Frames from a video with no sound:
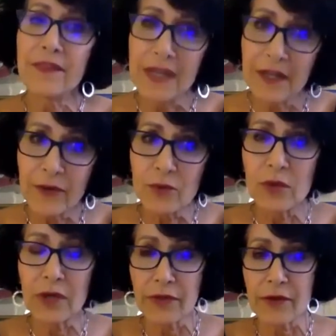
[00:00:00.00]
The other
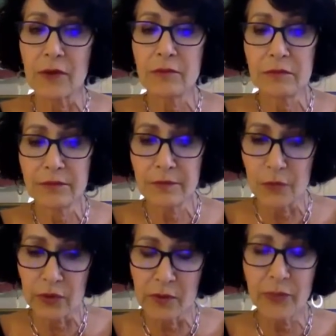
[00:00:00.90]
one, though,
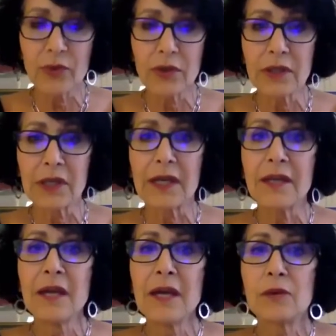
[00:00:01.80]
more importantly,